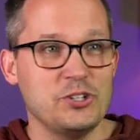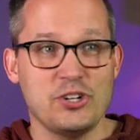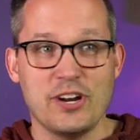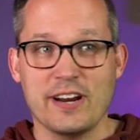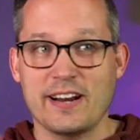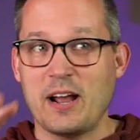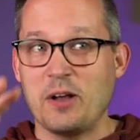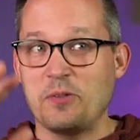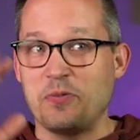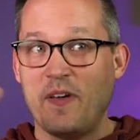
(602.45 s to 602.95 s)

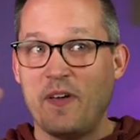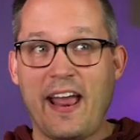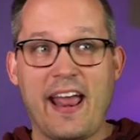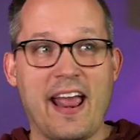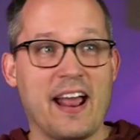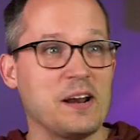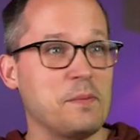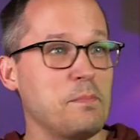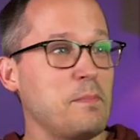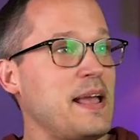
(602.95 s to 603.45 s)
Check out the
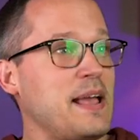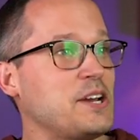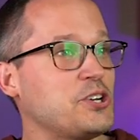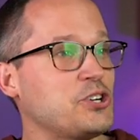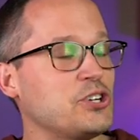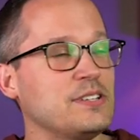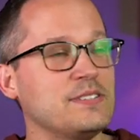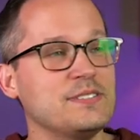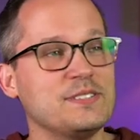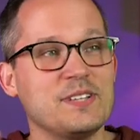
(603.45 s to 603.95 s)

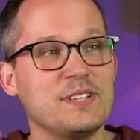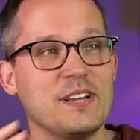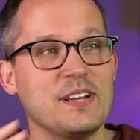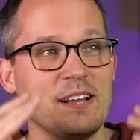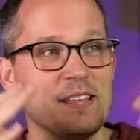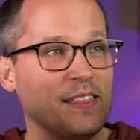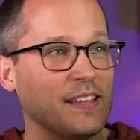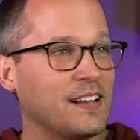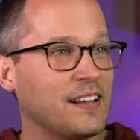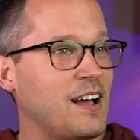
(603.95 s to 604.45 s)
animations,
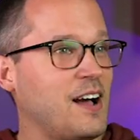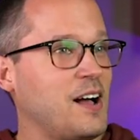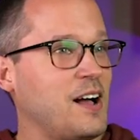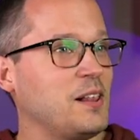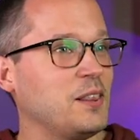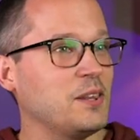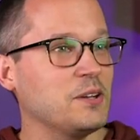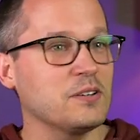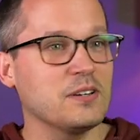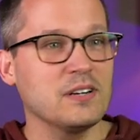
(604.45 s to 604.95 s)
the
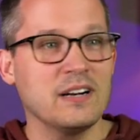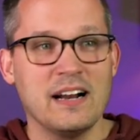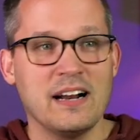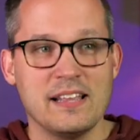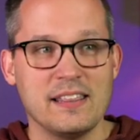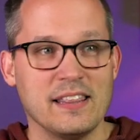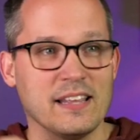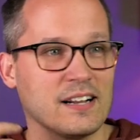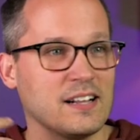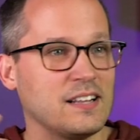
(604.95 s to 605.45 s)
color,
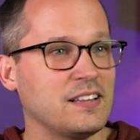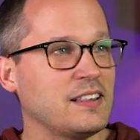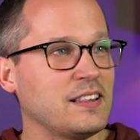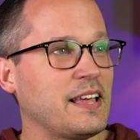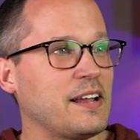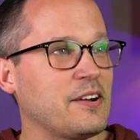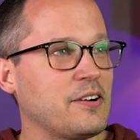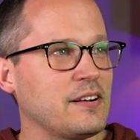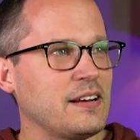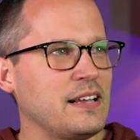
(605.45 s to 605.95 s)
the
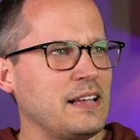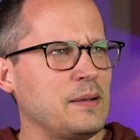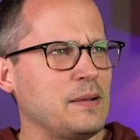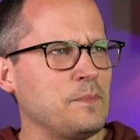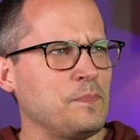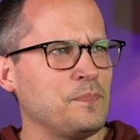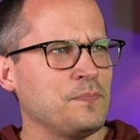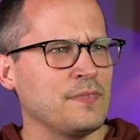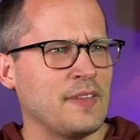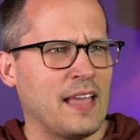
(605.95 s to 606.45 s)
clarity.
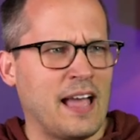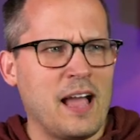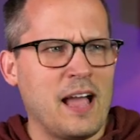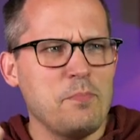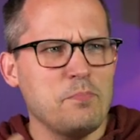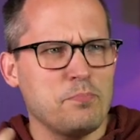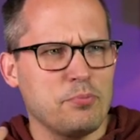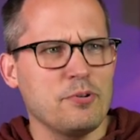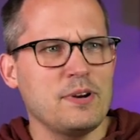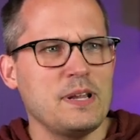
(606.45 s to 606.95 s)
I'm
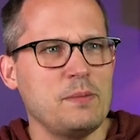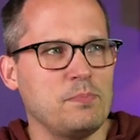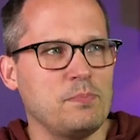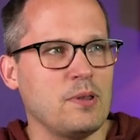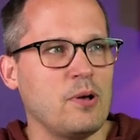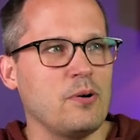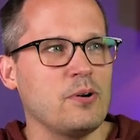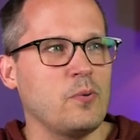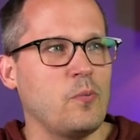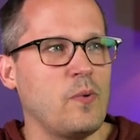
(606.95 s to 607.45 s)
pretty
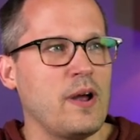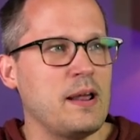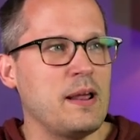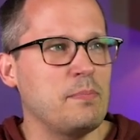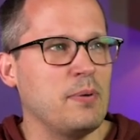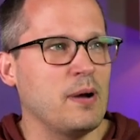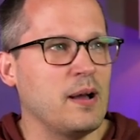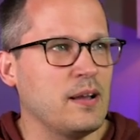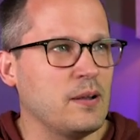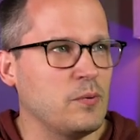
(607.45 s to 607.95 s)
blown away
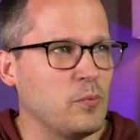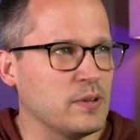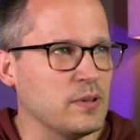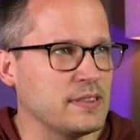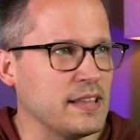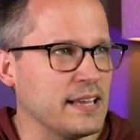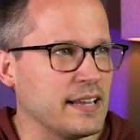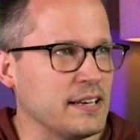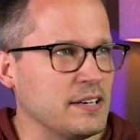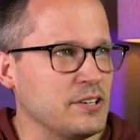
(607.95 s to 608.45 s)
by what
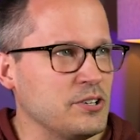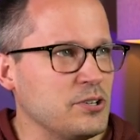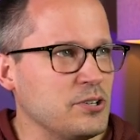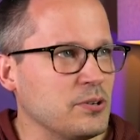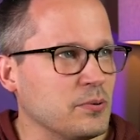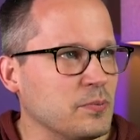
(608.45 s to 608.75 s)
they can do.